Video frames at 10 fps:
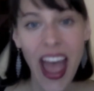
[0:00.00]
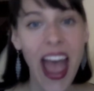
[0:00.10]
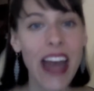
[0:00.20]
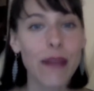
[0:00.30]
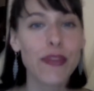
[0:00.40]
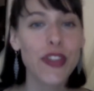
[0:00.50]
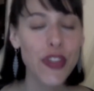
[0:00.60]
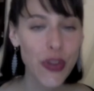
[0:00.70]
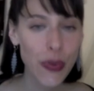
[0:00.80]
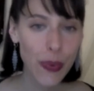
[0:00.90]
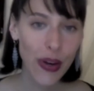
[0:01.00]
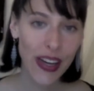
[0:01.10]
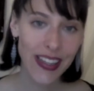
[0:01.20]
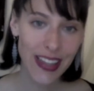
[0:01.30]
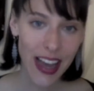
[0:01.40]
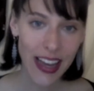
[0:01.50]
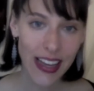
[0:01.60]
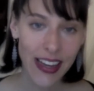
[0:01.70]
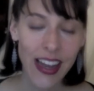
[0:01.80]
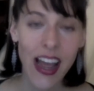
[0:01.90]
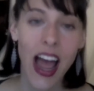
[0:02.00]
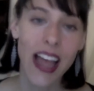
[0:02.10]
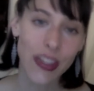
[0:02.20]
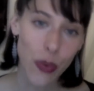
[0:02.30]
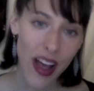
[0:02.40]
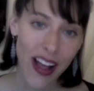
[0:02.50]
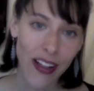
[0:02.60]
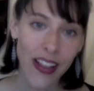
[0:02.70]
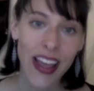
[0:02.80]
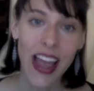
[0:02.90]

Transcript: And I'm super excited as well